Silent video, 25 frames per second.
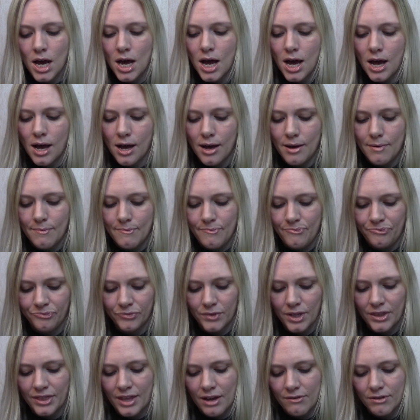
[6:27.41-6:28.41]

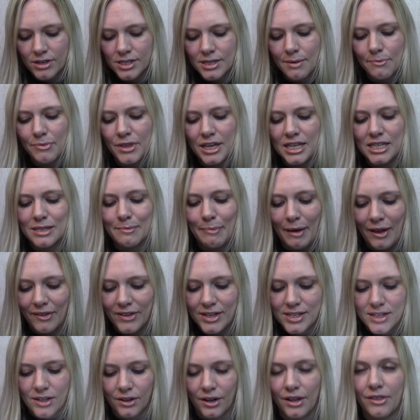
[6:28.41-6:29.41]
There are some things about
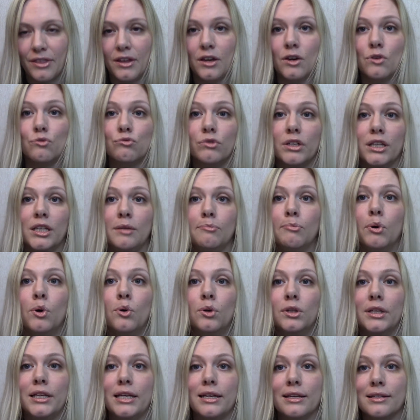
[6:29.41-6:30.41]
this that I think are really
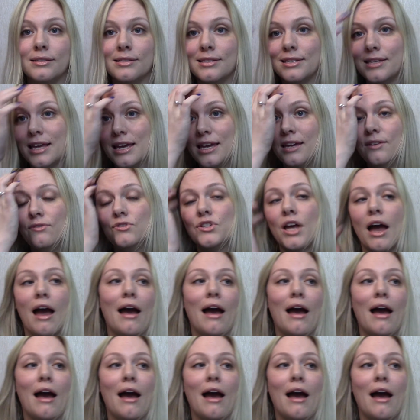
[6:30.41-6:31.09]
poorly conceived,